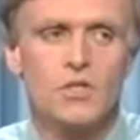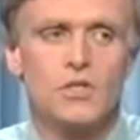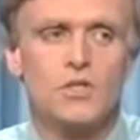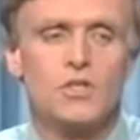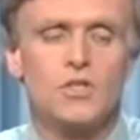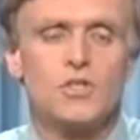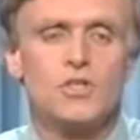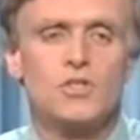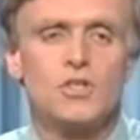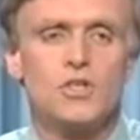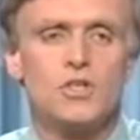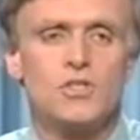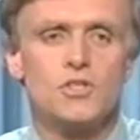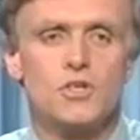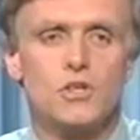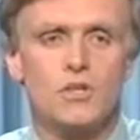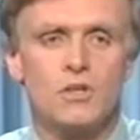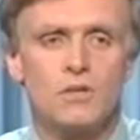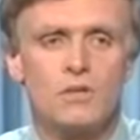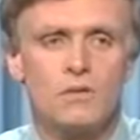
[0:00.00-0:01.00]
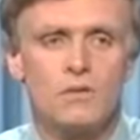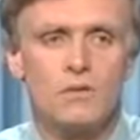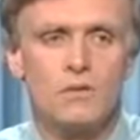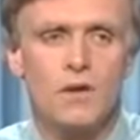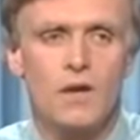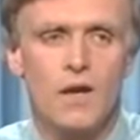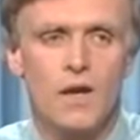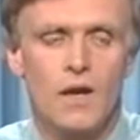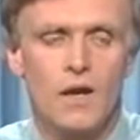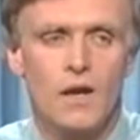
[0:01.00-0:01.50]
in her menstruation,
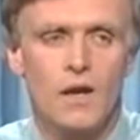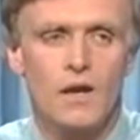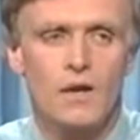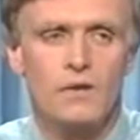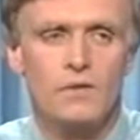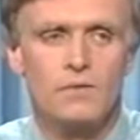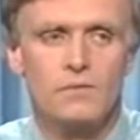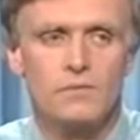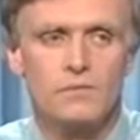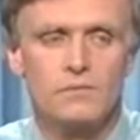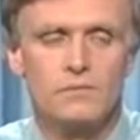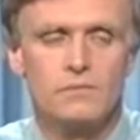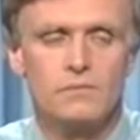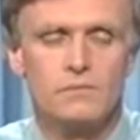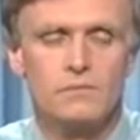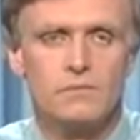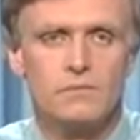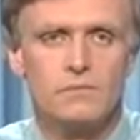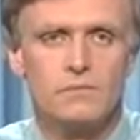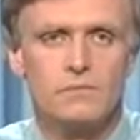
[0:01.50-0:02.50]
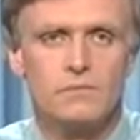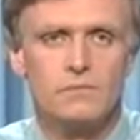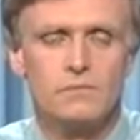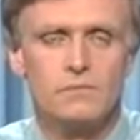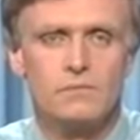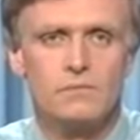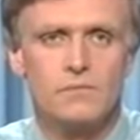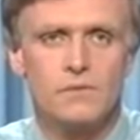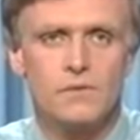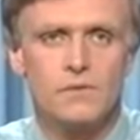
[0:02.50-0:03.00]
she
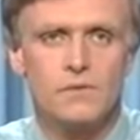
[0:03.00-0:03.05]
should